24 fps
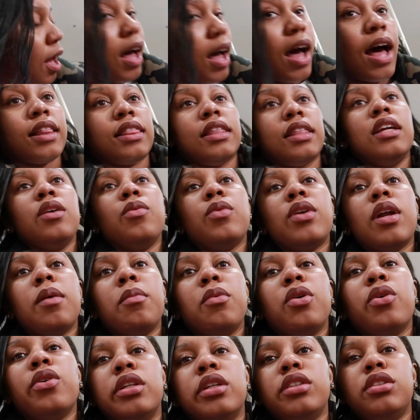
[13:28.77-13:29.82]
I think what
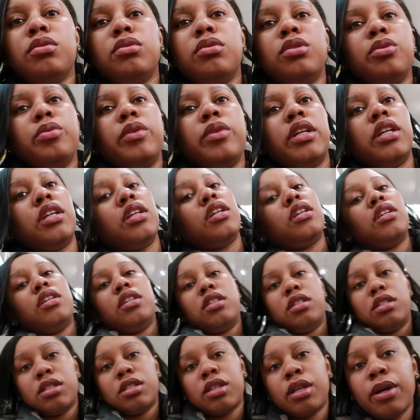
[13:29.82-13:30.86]
I'm going to do
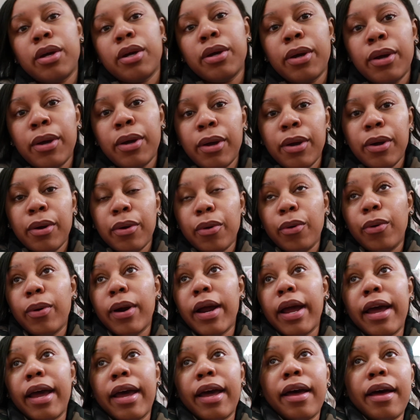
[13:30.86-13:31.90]
is
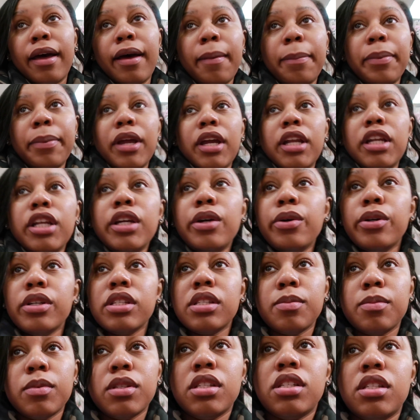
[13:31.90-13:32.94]
grab any
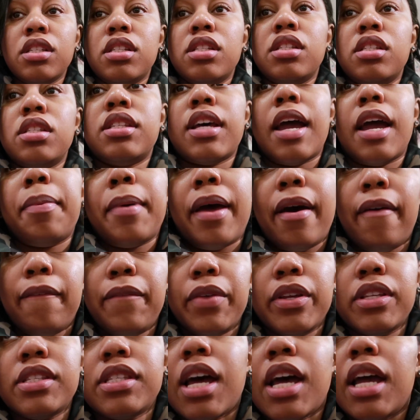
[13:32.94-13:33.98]
Christmas type of
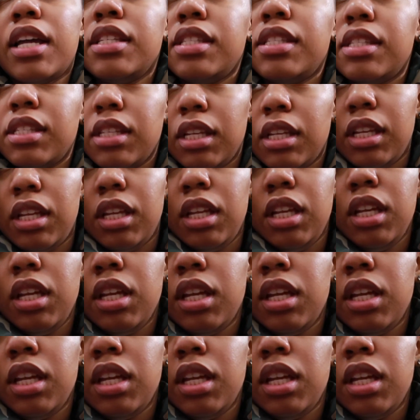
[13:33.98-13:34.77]
outfits I see.